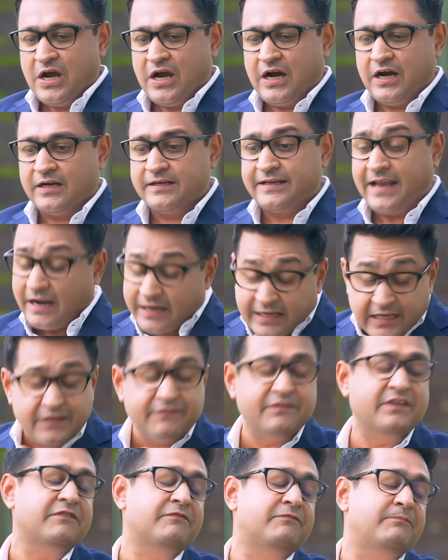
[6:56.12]
uh,
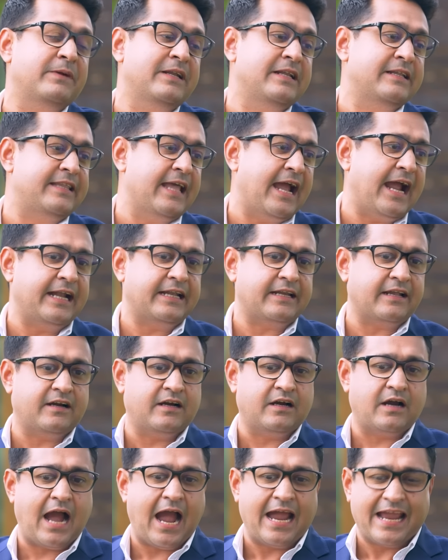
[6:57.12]
luckily we've built that,
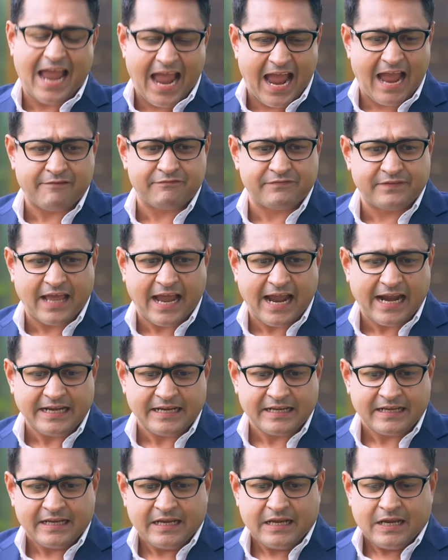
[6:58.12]
uh, I have that,
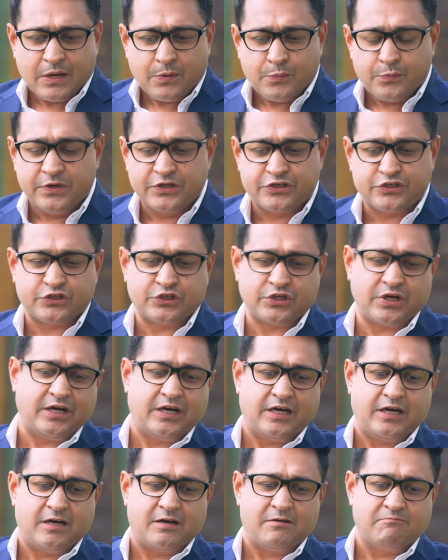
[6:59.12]
which
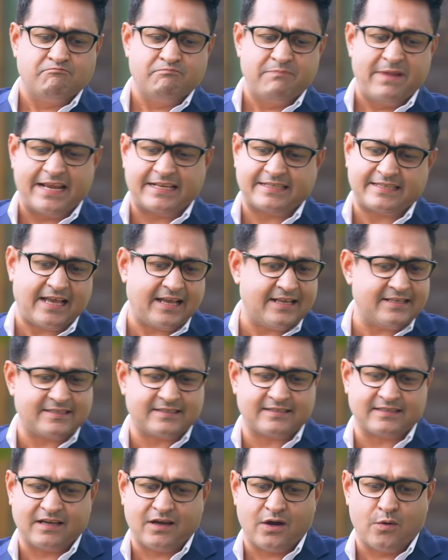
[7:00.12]
uh, makes
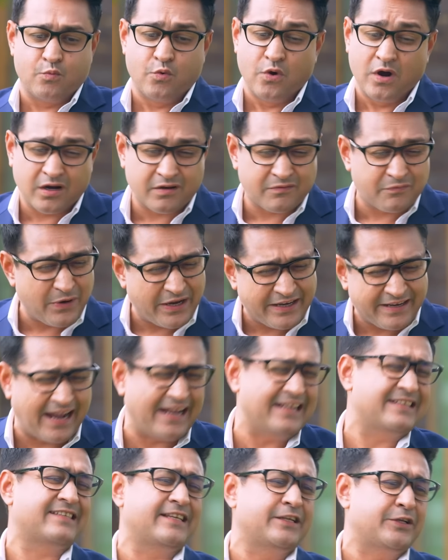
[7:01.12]
us uh, work very
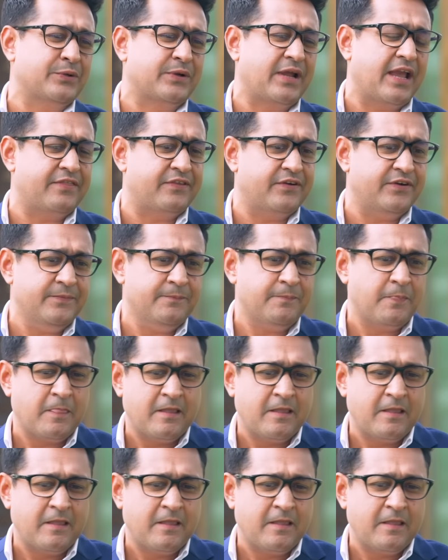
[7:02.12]
nicely together.